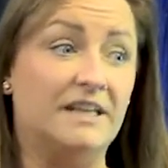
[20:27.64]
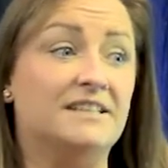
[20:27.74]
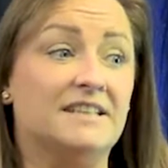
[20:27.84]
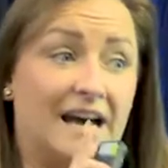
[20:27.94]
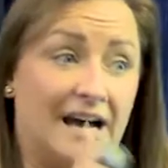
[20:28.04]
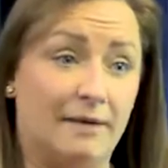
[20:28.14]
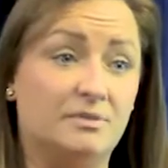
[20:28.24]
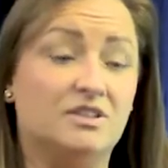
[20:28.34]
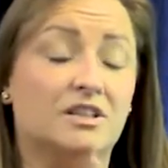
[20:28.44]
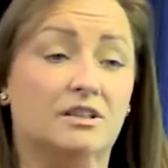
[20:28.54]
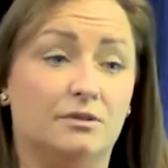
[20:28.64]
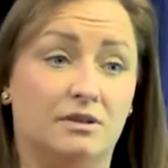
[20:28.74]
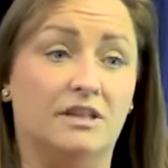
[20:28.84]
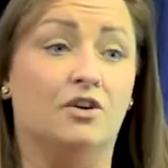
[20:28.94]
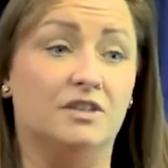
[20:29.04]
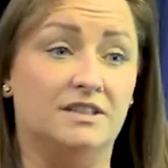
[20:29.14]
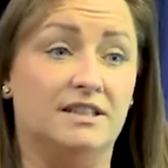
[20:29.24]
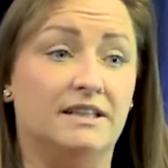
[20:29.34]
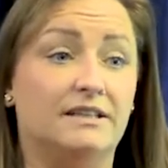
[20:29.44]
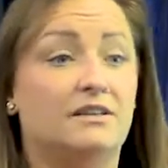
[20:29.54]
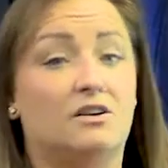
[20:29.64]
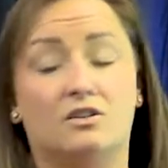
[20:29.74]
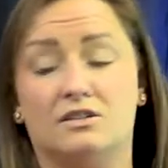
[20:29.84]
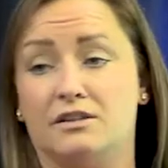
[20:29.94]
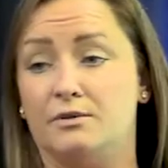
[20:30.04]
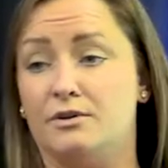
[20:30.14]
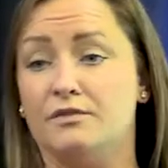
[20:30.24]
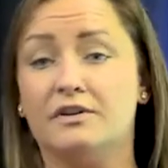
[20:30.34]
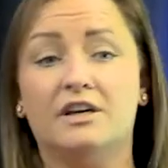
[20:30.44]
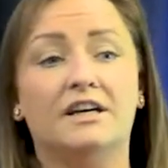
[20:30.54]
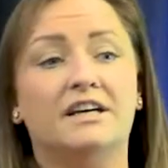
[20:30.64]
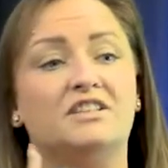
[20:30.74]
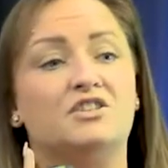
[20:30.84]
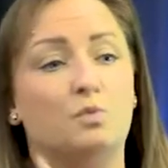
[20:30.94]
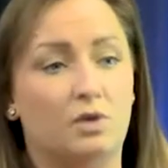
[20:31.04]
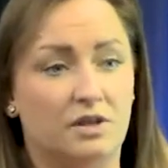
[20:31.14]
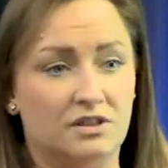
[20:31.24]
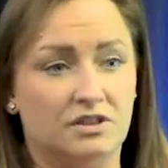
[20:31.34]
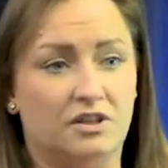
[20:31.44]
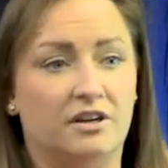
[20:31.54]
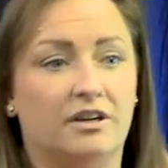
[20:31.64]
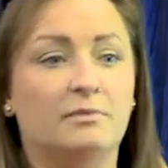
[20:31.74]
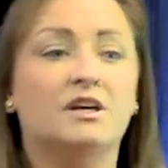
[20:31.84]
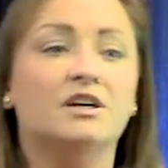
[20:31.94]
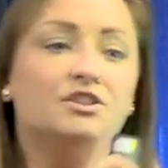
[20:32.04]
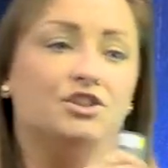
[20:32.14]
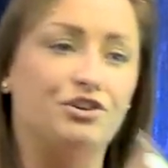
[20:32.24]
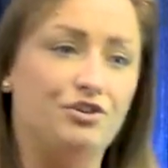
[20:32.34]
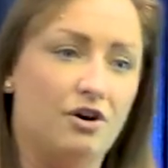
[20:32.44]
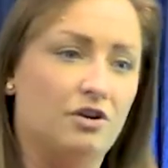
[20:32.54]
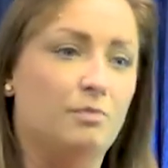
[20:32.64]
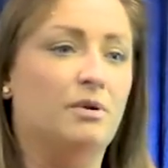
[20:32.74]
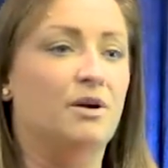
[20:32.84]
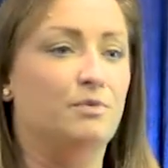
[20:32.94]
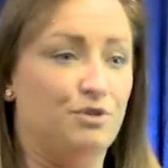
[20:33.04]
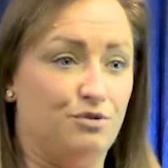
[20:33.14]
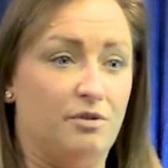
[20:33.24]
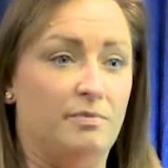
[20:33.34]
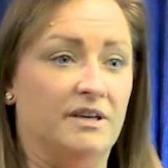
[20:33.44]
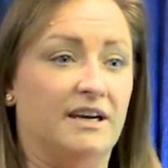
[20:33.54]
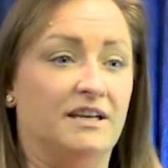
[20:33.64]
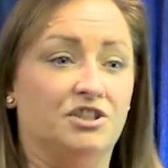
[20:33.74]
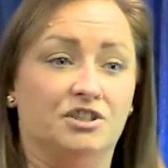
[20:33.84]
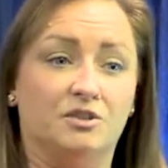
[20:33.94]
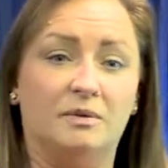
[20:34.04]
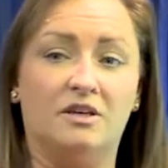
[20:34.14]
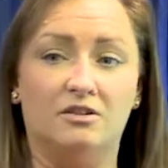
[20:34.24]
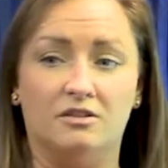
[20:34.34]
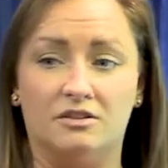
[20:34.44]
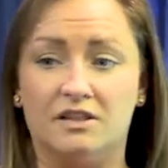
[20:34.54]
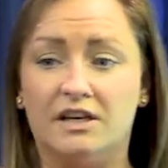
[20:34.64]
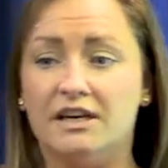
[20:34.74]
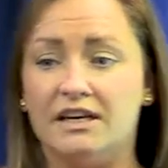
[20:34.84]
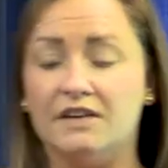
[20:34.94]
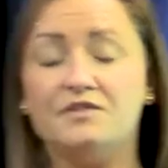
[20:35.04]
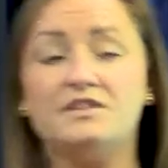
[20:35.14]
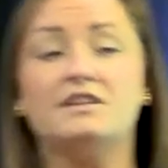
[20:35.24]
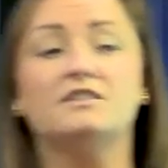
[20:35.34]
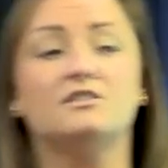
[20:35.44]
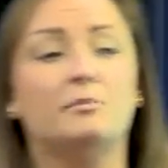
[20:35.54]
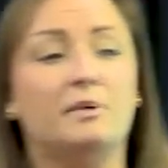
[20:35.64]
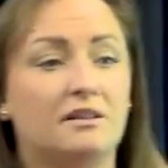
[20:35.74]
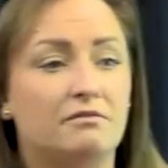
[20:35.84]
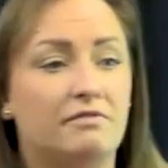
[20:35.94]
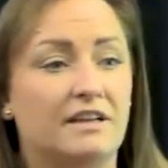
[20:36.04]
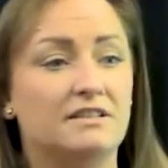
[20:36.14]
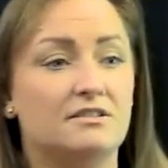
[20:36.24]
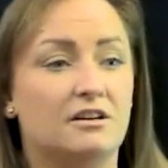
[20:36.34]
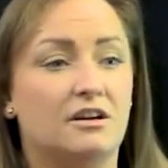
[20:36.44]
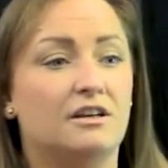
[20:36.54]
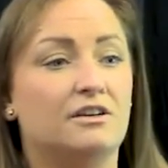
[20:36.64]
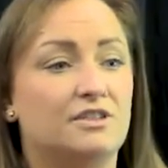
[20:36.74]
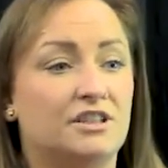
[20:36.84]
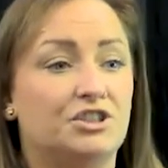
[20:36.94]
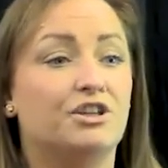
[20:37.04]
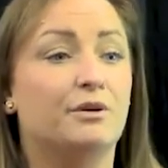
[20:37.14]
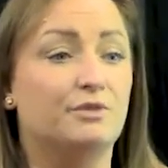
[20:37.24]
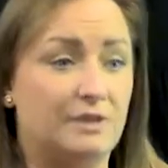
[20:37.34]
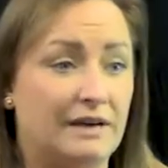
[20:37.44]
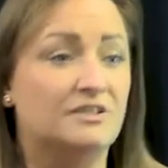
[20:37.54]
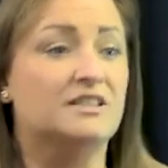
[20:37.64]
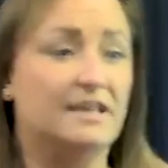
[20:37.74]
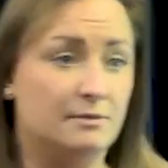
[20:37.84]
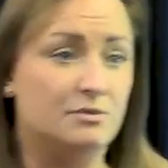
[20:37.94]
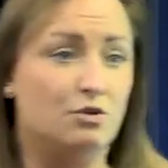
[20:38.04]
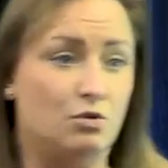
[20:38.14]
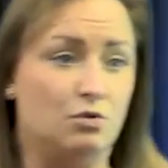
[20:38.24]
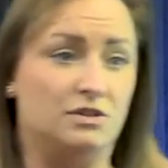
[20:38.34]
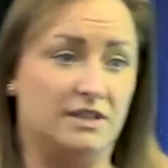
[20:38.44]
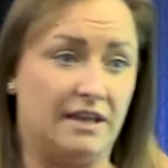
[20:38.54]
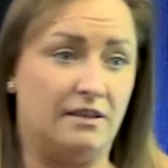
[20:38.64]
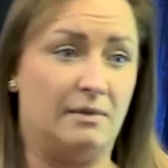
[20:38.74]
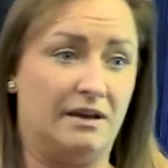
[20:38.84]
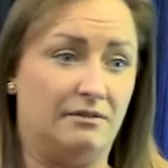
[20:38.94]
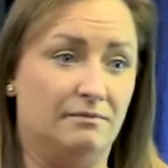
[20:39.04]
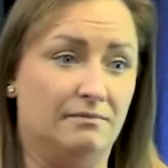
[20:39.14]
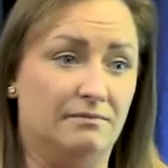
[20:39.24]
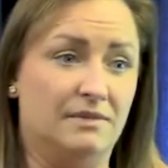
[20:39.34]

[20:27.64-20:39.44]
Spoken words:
It is absolutely, honestly, can't tell you enough, it's the worst time to not comply with your obligations, because if the tenant's not paying the rent, the likelihood is you're going to have to take them to court to get them out.